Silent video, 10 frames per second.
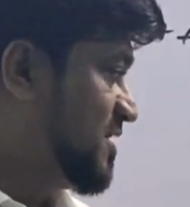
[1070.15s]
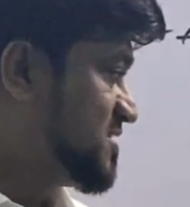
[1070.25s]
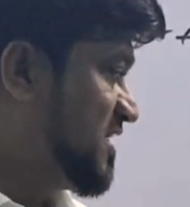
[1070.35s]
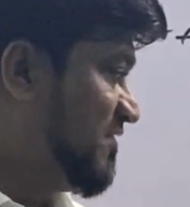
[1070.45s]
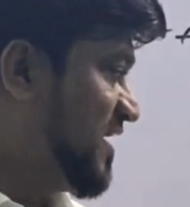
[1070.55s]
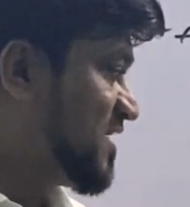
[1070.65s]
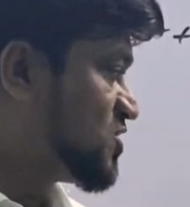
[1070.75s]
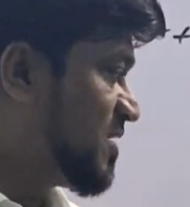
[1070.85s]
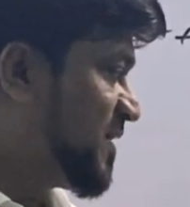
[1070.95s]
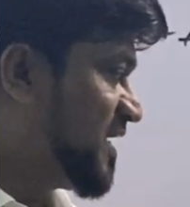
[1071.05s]

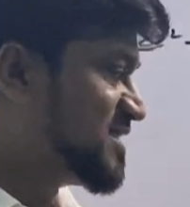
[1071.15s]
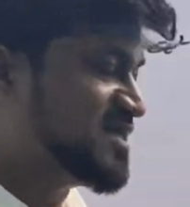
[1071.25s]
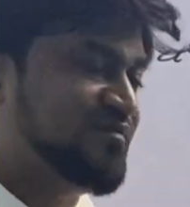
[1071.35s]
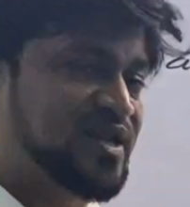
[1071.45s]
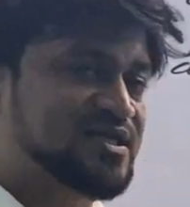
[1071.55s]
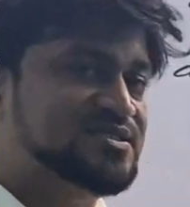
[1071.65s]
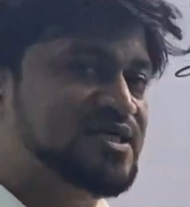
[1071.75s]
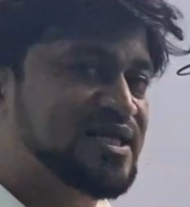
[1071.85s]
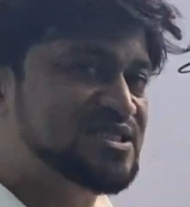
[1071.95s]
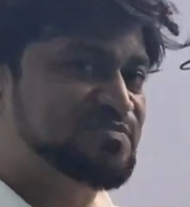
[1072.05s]
7x or minus
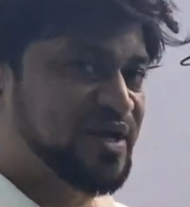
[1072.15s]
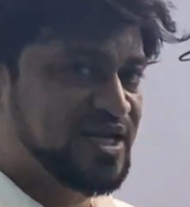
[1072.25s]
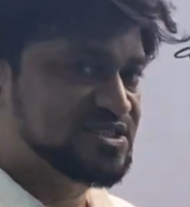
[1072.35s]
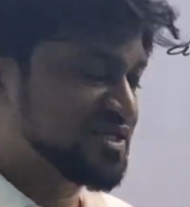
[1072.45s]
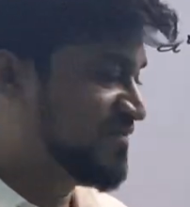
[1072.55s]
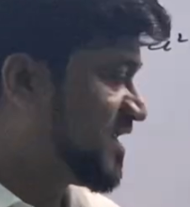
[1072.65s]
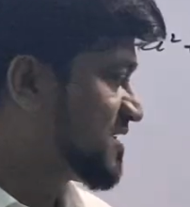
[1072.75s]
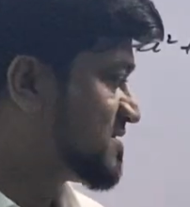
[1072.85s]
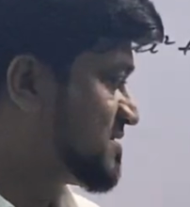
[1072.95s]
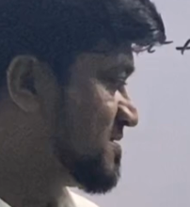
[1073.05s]
7x? It is minus
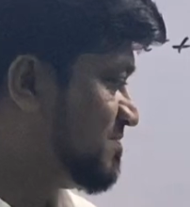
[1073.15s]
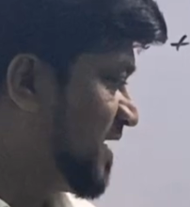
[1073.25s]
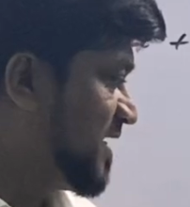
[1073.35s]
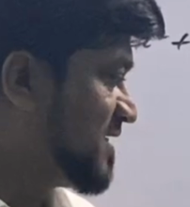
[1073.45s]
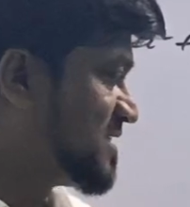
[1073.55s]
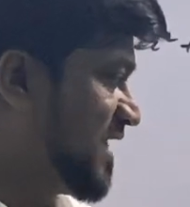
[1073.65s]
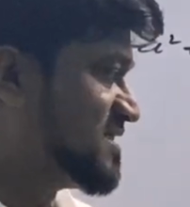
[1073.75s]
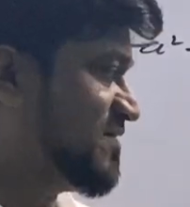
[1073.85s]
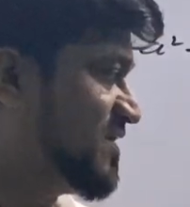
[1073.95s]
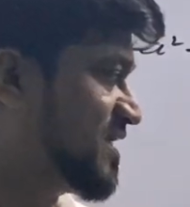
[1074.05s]
7x. Minus
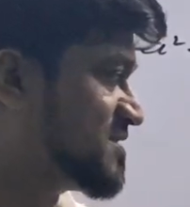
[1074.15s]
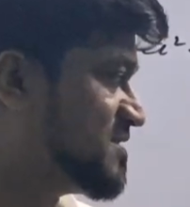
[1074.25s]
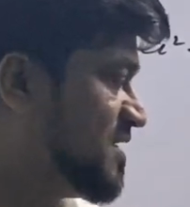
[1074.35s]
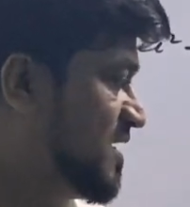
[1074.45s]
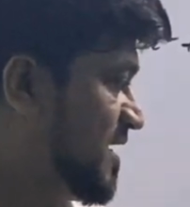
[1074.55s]
and 7x.